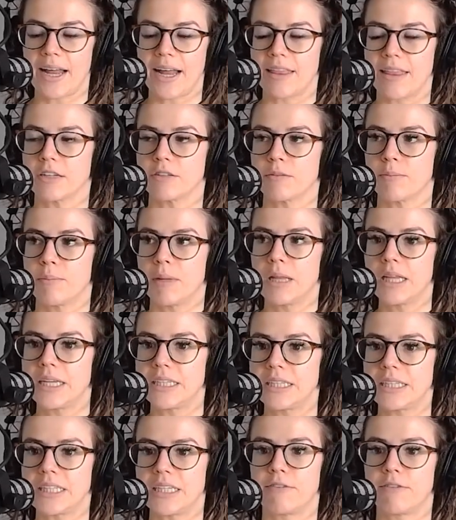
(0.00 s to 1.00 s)
And there's
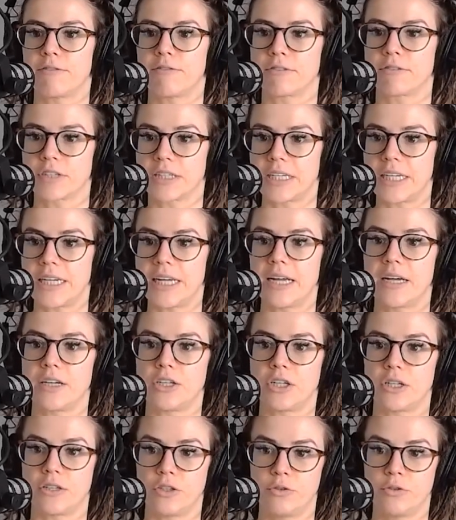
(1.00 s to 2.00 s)
plenty of
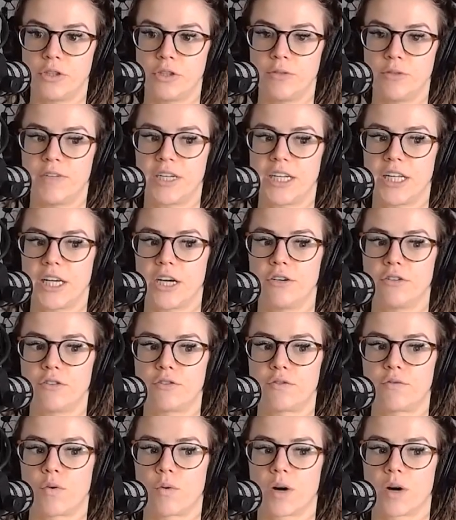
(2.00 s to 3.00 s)
free YouTube
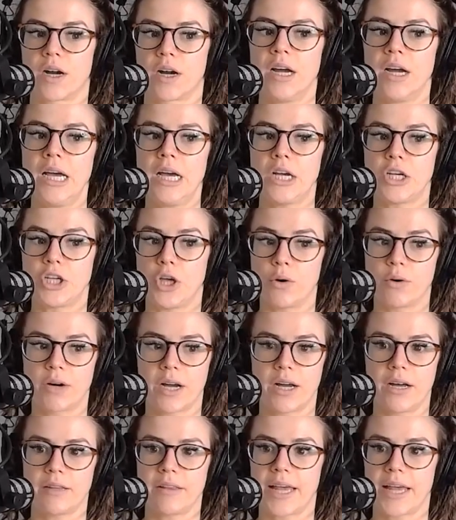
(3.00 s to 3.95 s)
videos for yoga,